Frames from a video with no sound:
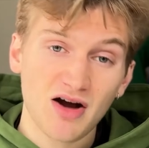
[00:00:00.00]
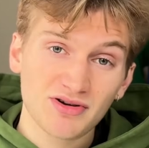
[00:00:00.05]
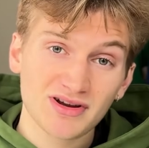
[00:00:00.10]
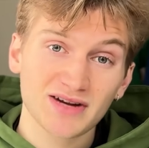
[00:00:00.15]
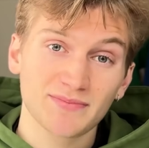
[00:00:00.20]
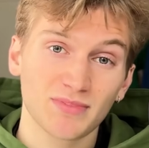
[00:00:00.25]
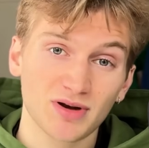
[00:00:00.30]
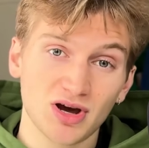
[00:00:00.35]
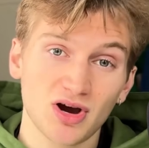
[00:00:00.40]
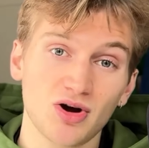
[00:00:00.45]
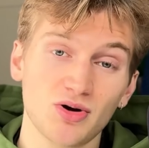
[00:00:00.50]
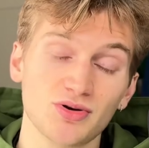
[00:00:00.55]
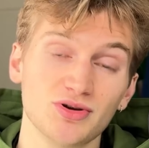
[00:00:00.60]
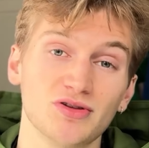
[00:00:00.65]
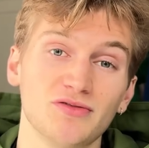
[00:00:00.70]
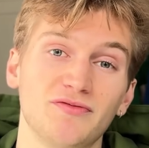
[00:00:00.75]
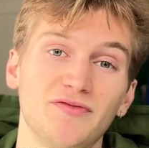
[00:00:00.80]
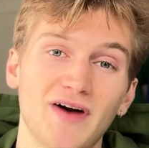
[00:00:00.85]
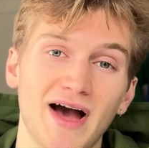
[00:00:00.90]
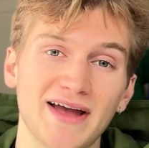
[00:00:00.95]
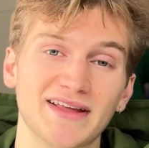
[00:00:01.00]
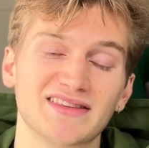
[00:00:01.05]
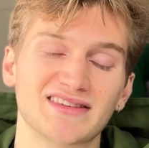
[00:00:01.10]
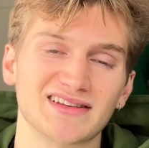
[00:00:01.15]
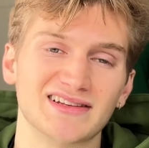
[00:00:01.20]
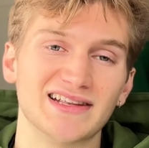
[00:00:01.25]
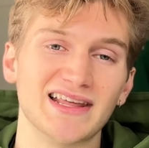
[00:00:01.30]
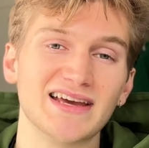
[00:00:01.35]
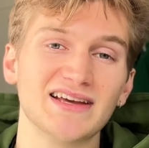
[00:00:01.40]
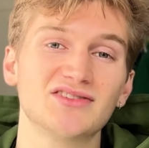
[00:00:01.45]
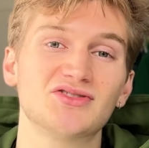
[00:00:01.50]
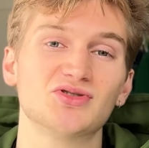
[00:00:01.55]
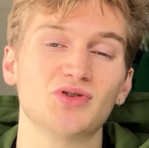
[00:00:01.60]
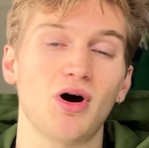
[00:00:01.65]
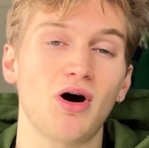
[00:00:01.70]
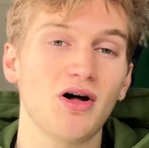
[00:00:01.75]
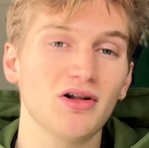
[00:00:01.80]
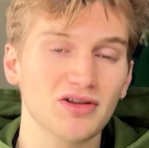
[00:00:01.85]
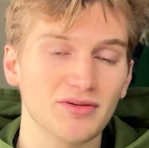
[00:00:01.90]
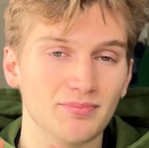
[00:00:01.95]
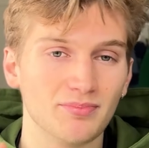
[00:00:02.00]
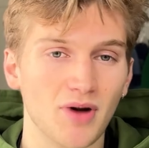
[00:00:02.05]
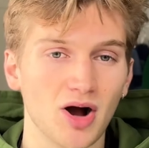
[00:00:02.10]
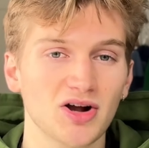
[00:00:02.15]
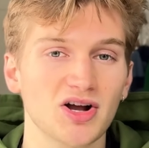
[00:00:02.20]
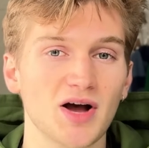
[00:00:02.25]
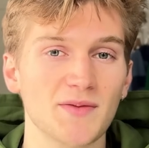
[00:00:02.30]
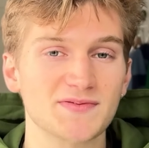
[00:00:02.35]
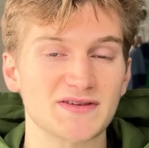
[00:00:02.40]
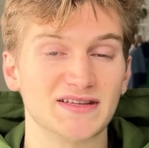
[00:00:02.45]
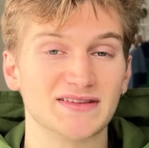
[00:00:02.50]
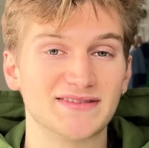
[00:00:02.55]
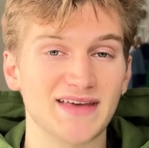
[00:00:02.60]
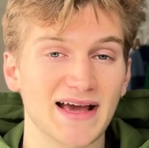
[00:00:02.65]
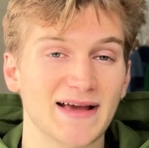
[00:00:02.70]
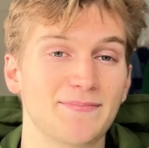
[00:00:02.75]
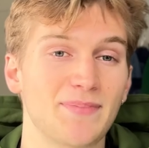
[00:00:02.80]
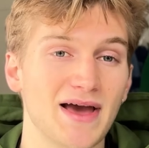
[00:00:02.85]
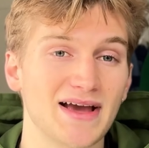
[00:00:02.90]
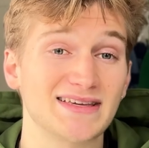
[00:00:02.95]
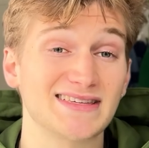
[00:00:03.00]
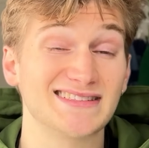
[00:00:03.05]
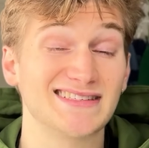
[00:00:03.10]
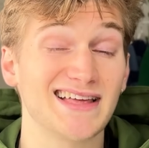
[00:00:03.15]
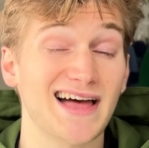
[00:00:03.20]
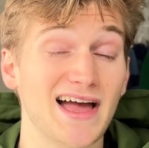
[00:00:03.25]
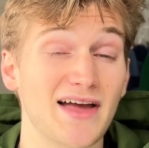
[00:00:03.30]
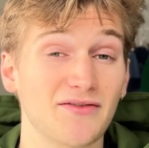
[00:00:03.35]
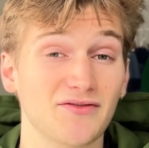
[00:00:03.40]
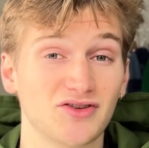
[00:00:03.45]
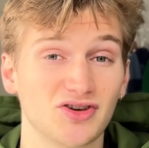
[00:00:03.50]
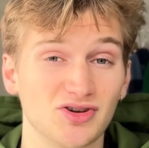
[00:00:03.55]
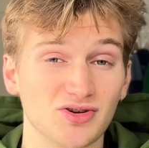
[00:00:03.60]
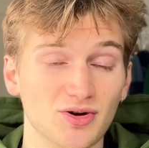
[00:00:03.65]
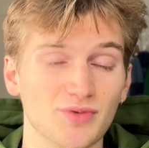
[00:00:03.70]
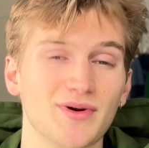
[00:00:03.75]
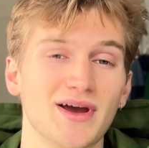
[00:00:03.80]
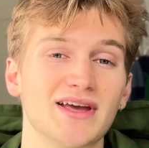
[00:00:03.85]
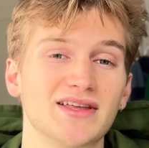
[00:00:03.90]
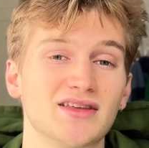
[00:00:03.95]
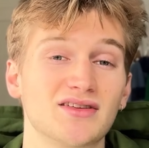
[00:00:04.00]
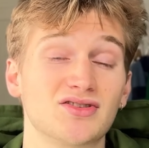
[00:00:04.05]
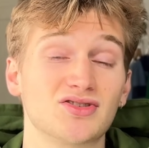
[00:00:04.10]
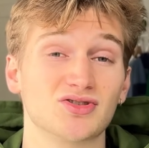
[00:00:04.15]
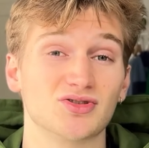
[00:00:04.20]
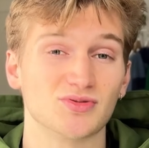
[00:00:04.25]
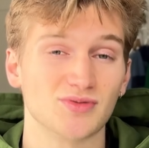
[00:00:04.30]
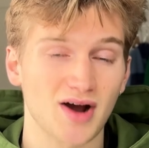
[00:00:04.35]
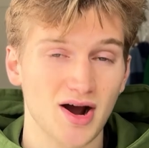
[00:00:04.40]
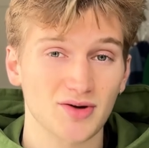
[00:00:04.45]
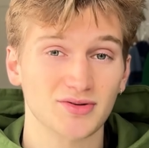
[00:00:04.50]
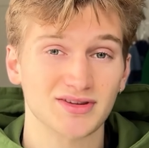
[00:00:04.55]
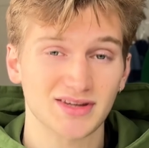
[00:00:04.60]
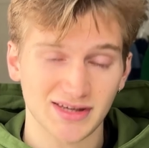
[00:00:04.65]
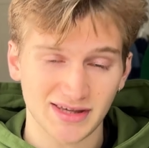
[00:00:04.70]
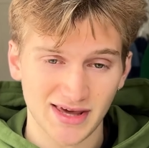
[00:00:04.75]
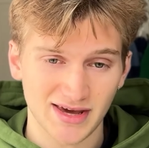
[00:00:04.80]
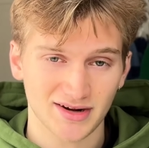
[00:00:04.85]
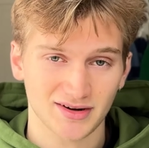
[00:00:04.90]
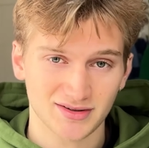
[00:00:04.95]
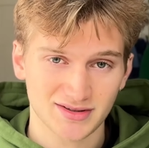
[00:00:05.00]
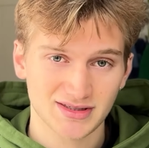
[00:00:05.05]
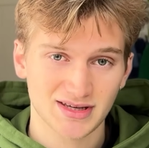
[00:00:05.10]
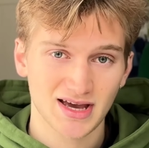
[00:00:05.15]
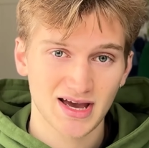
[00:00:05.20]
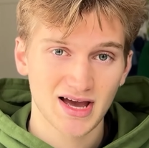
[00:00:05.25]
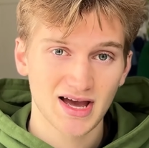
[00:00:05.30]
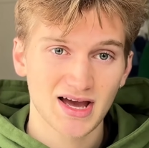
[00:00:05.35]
here below, you'll find a link to all the mockups and tech packs that I have curated throughout the years.